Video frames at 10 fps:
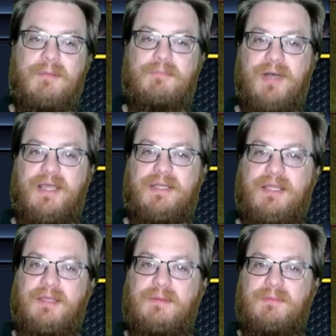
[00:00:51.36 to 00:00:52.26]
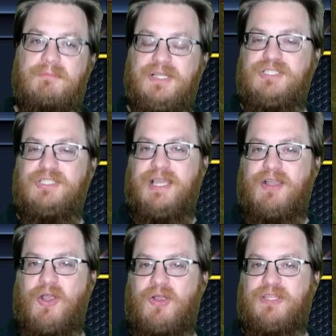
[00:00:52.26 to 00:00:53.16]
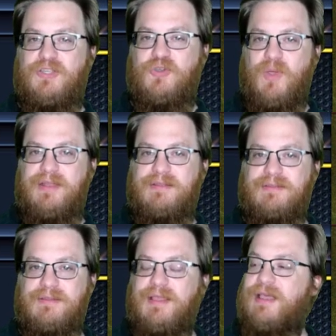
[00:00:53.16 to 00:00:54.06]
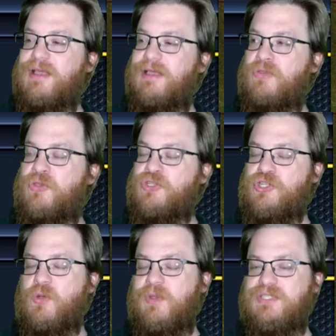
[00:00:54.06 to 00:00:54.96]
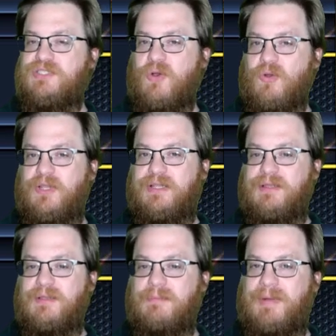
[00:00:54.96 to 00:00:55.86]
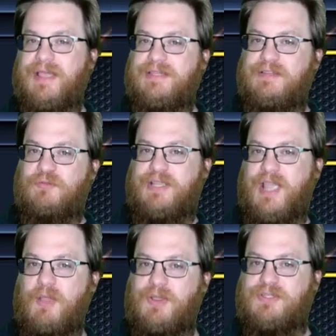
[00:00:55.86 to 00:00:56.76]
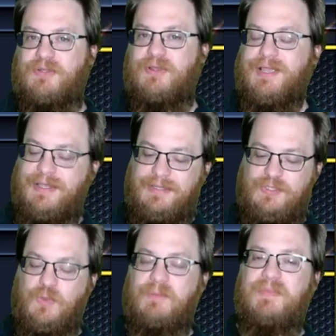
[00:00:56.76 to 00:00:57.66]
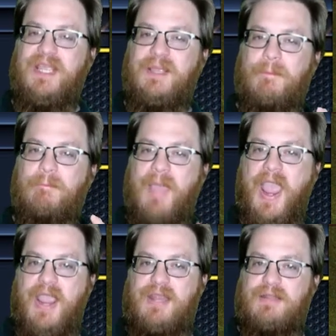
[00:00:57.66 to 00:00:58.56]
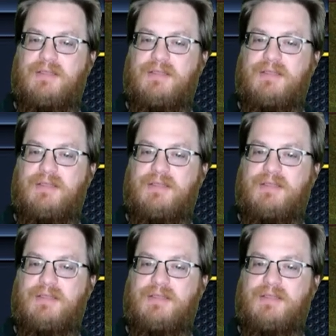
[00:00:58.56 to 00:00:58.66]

But, much like Harley Quinn, the show is stolen by a different character, this one being Bane.